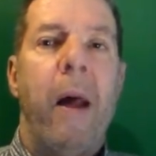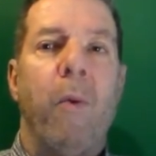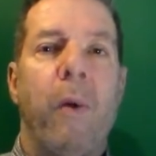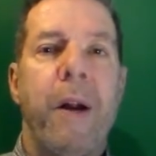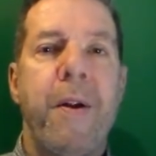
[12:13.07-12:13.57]

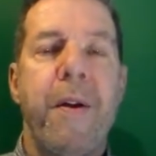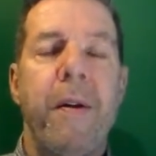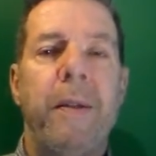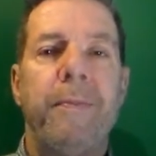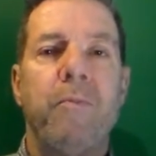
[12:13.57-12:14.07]
and
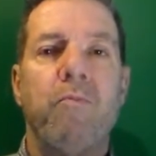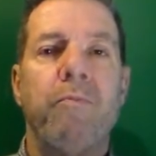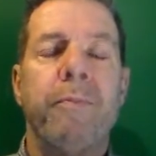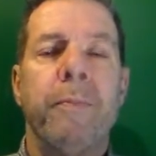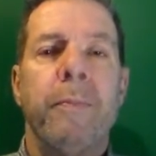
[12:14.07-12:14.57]
which
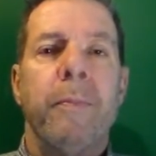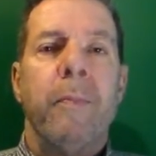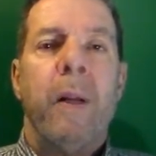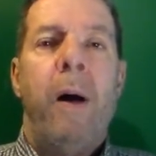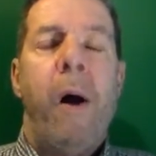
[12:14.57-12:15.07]

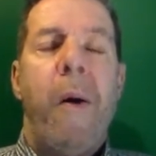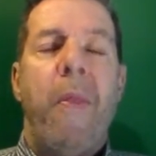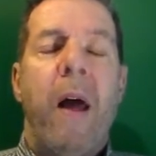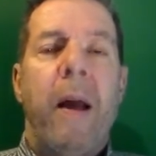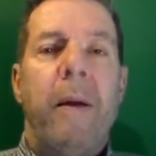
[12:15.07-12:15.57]

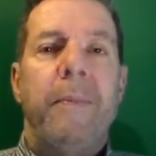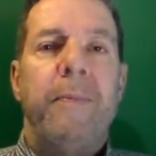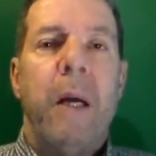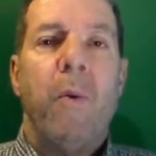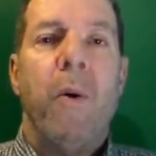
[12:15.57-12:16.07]
they
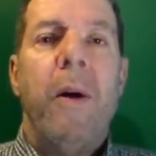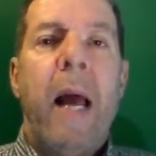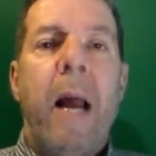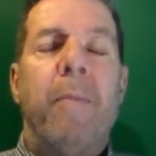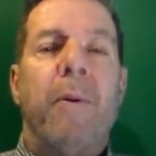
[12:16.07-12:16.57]
weren't
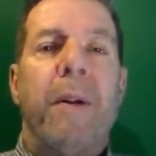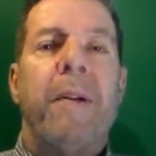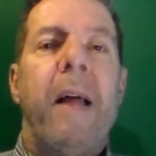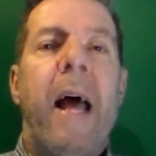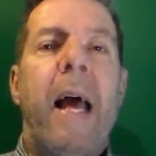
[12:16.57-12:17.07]
able to
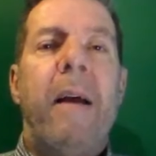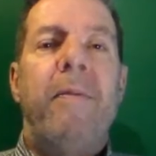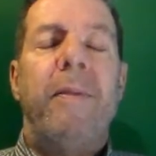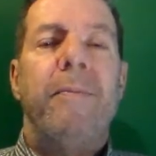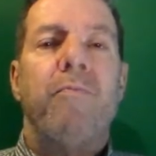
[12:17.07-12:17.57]

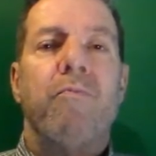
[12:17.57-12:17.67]
save.